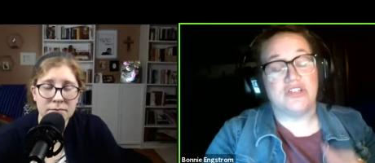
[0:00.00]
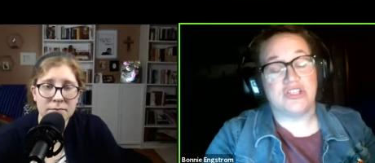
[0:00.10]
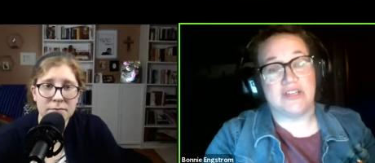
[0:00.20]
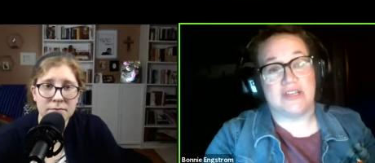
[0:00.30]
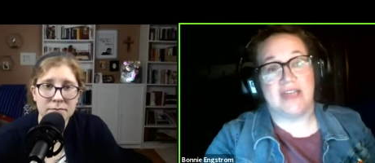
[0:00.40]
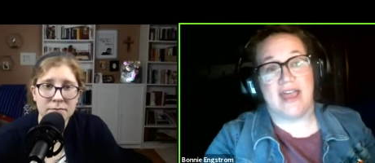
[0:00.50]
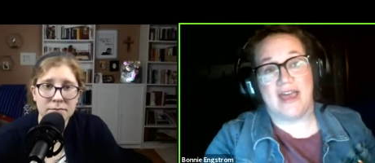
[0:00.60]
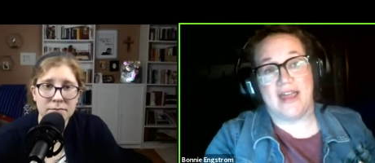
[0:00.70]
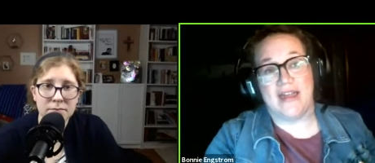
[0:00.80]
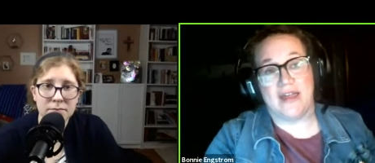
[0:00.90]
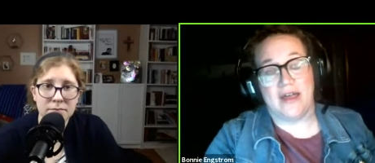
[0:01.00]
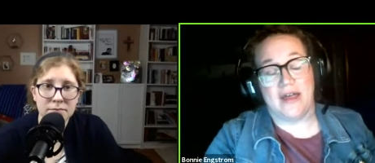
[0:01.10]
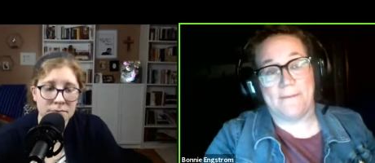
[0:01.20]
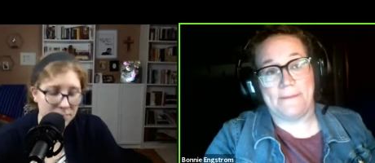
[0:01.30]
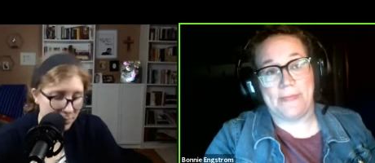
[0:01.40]
Speaker 1: she had
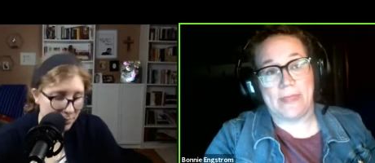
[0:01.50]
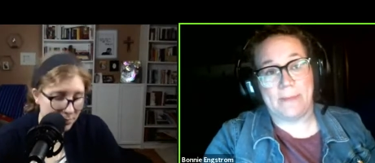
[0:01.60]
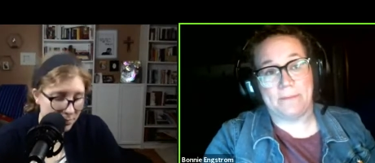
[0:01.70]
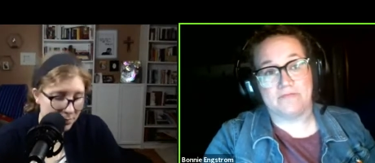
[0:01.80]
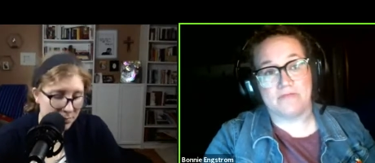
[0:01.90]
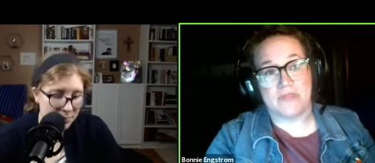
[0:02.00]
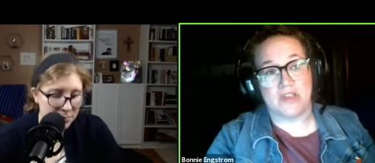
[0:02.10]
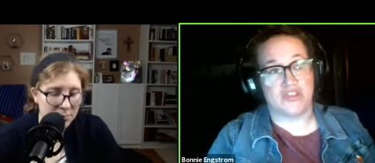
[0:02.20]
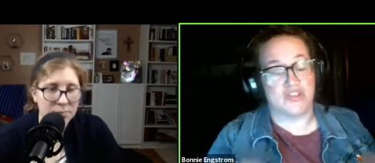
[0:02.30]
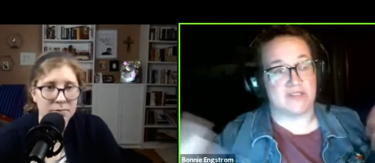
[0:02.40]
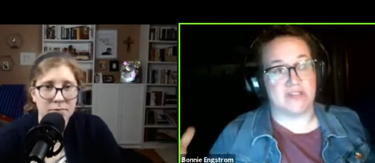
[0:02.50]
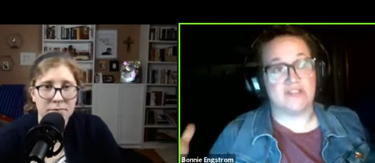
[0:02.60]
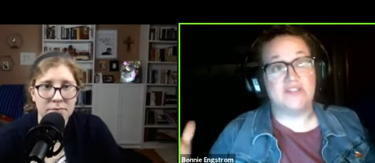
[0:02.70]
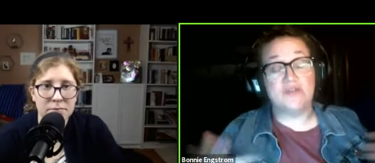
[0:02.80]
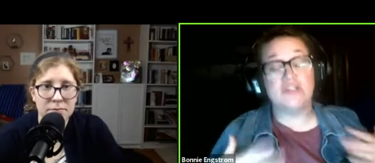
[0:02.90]
um, just as
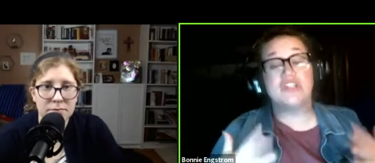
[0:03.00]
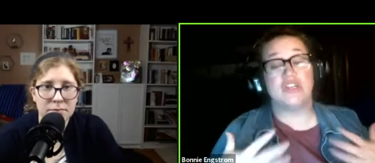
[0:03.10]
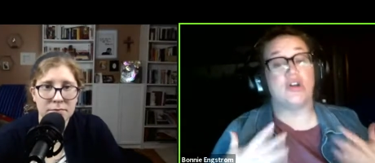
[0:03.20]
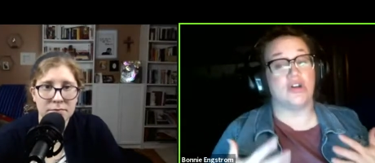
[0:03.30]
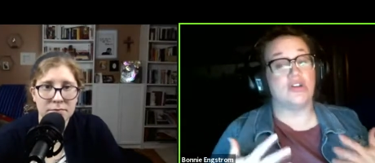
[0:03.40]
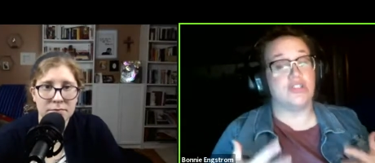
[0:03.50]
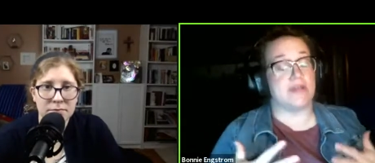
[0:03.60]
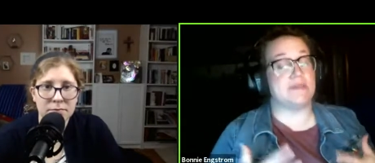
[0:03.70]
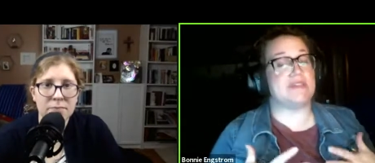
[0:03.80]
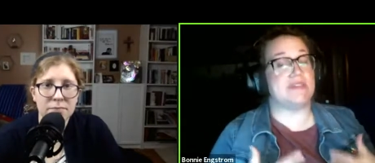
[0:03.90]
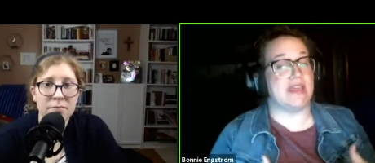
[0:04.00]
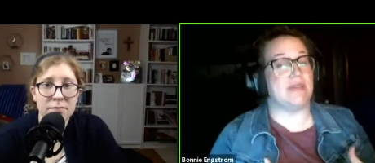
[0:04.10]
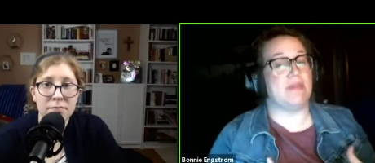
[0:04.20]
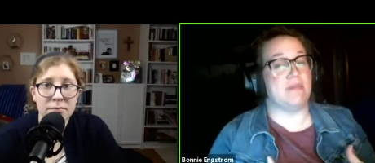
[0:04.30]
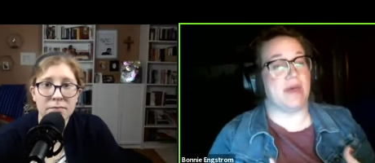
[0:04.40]
soon as she heard James's name
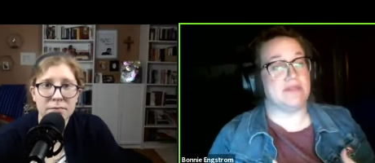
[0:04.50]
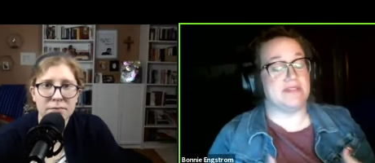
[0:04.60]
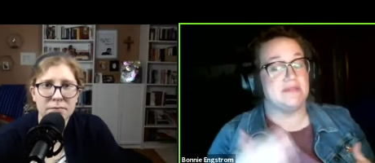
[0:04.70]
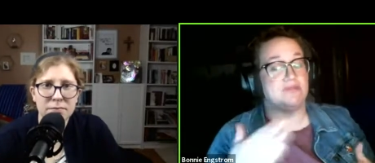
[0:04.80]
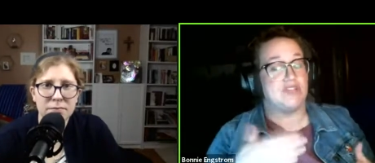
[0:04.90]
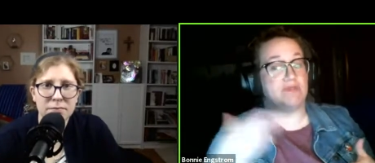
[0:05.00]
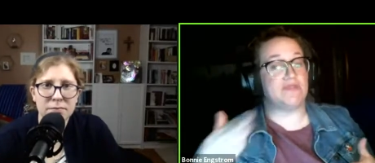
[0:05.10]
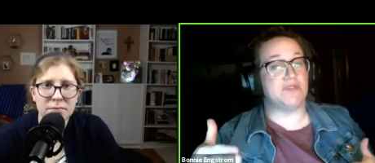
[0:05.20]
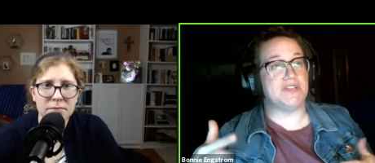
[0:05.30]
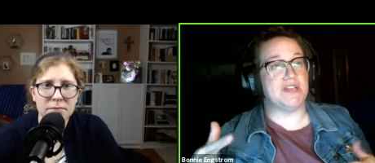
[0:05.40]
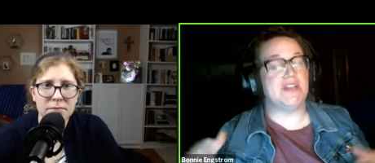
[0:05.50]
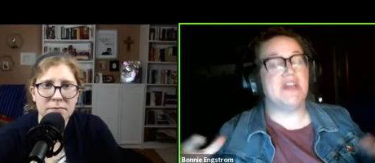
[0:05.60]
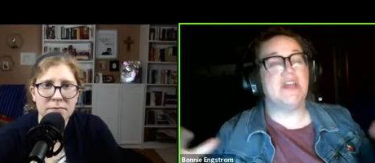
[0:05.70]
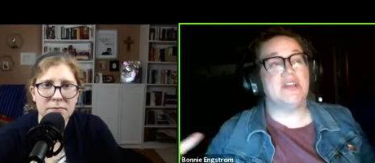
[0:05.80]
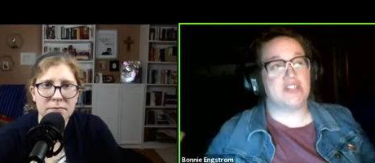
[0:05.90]
in the baptism, James Fulton,
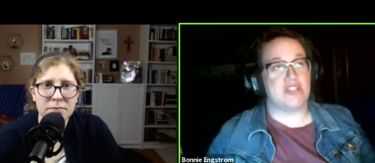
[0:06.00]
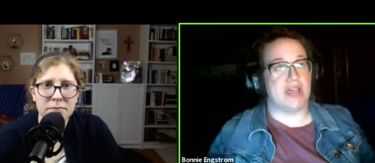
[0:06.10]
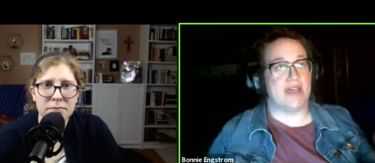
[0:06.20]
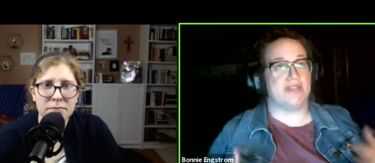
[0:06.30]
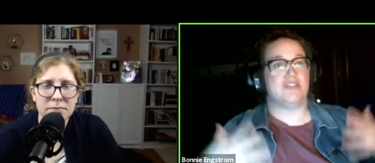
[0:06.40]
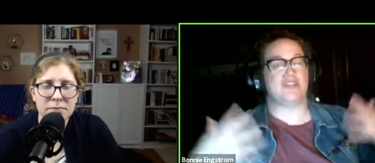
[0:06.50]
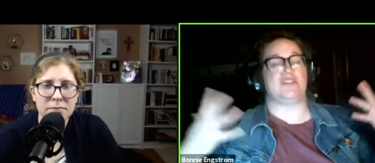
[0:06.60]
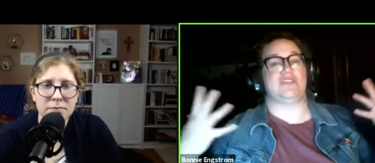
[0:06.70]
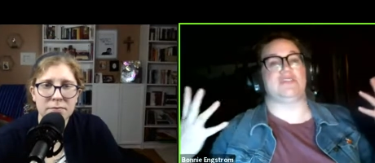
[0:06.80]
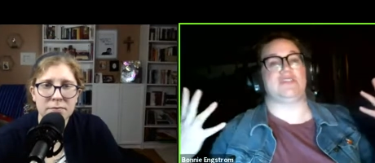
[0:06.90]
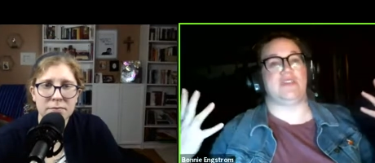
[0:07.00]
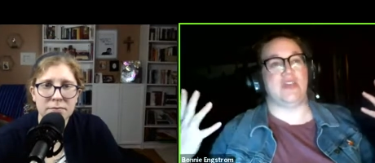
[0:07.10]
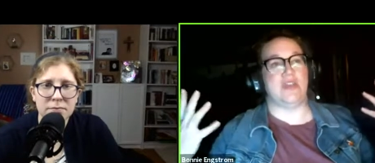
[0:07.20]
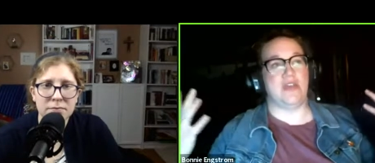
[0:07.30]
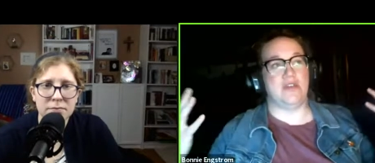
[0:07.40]
she had just this
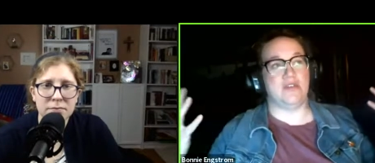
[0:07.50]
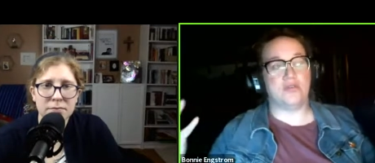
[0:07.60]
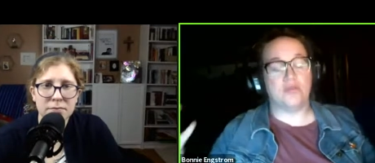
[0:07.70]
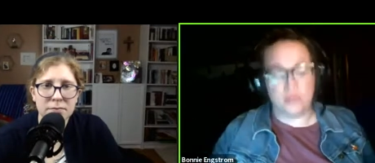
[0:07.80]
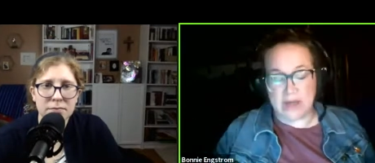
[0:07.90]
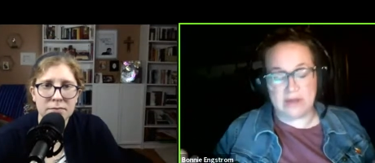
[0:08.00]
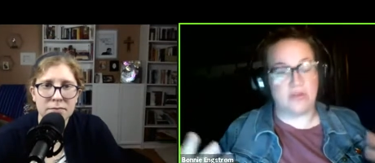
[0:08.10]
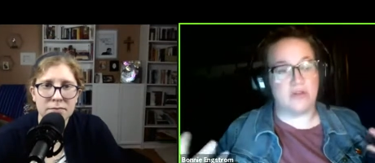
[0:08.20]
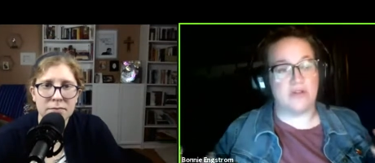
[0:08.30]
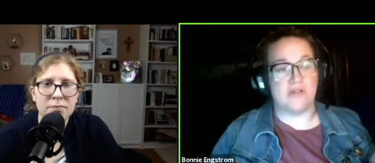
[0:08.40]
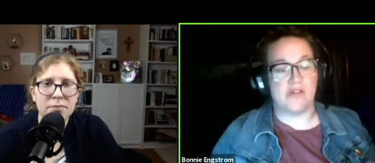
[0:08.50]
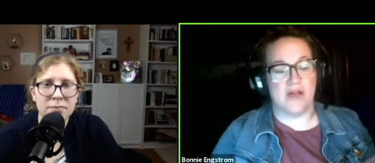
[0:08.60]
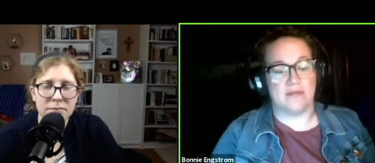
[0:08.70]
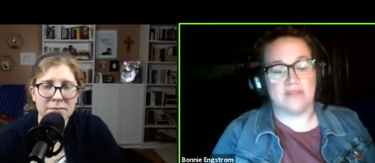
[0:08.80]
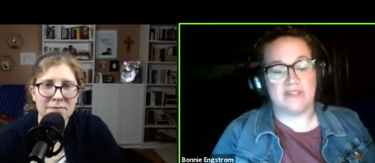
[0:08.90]
incredible
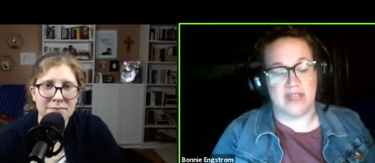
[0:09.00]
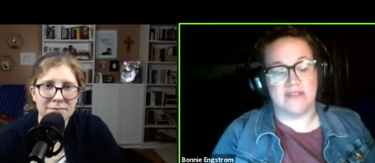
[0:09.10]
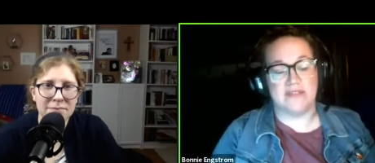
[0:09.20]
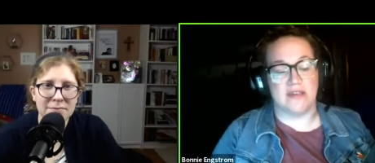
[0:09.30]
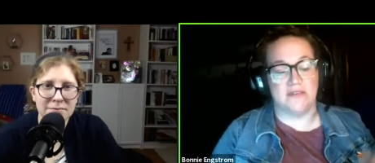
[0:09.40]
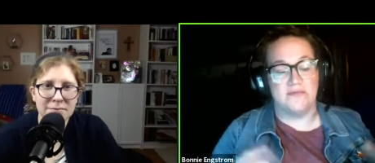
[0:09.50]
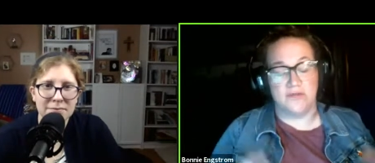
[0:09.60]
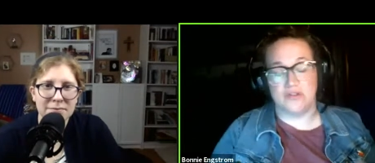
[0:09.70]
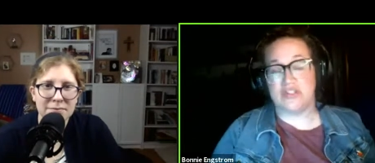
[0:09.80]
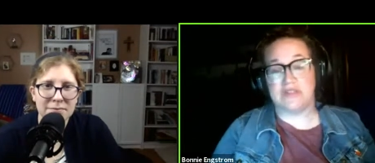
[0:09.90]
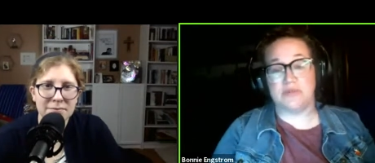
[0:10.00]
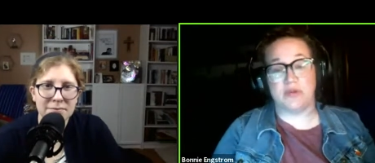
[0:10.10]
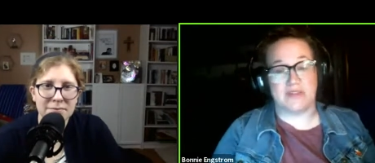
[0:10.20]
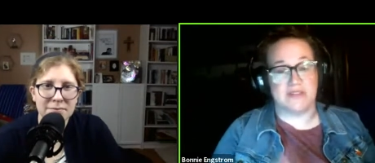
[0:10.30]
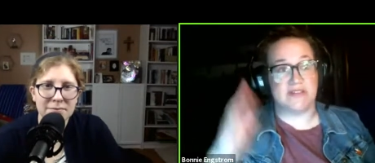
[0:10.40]
um, sense of Fulton Sheen's
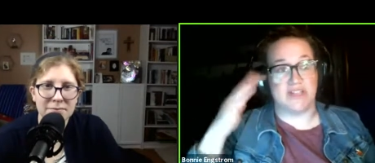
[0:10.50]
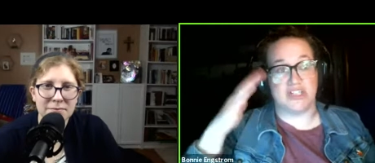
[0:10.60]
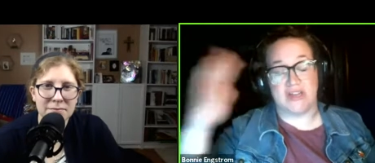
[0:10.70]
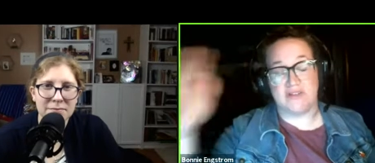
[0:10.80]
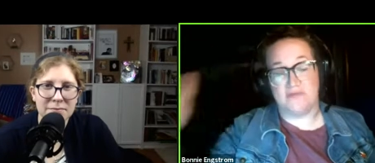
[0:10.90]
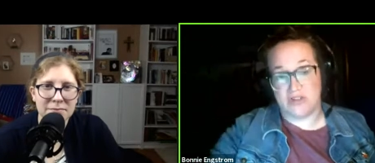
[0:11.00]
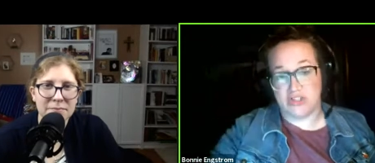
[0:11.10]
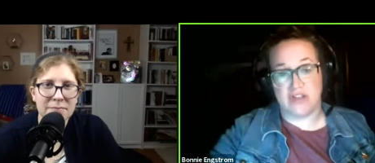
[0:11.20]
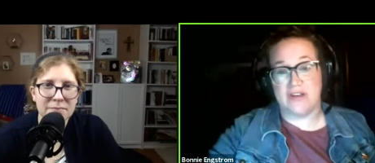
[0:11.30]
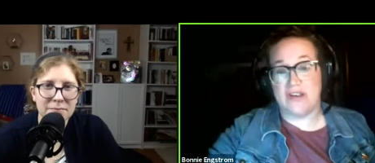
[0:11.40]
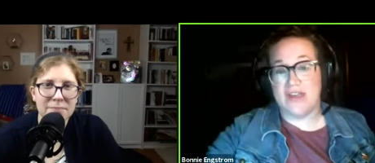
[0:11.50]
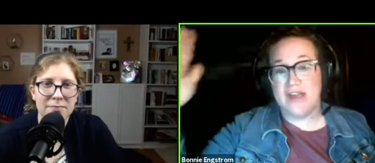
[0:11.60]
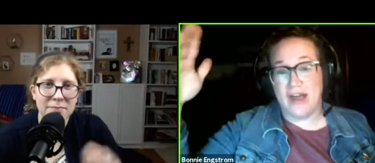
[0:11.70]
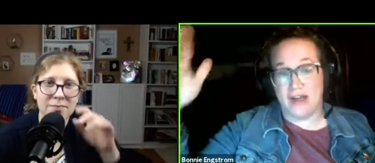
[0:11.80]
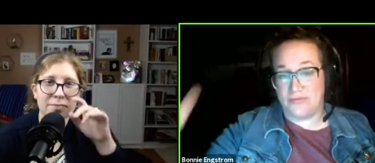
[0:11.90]
presence, and she had a vision
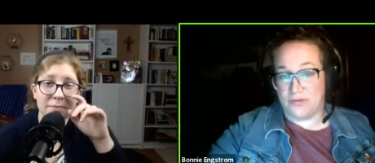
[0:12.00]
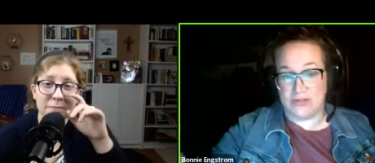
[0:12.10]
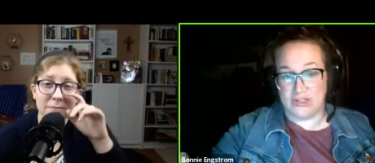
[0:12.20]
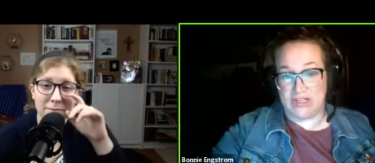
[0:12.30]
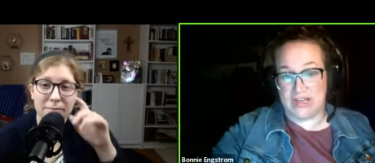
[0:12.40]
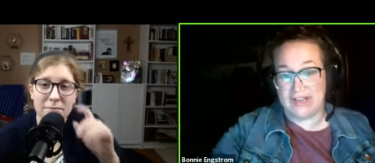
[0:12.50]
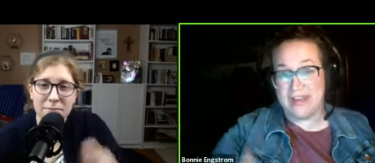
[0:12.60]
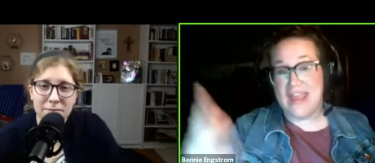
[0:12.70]
of Fulton Sheen.